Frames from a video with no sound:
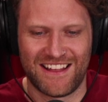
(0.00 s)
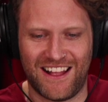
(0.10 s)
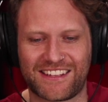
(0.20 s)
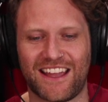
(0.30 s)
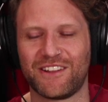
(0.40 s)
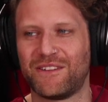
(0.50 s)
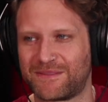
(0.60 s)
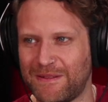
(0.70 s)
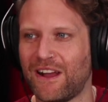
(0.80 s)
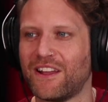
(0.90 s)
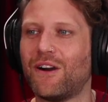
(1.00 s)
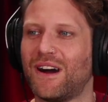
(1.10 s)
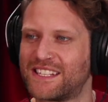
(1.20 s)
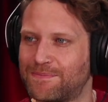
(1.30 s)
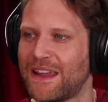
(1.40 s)
I'll tell you what. You know
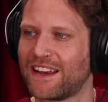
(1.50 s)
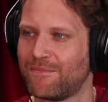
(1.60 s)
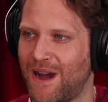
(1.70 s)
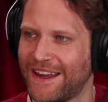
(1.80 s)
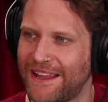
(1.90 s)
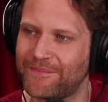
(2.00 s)
what? Speaking of money.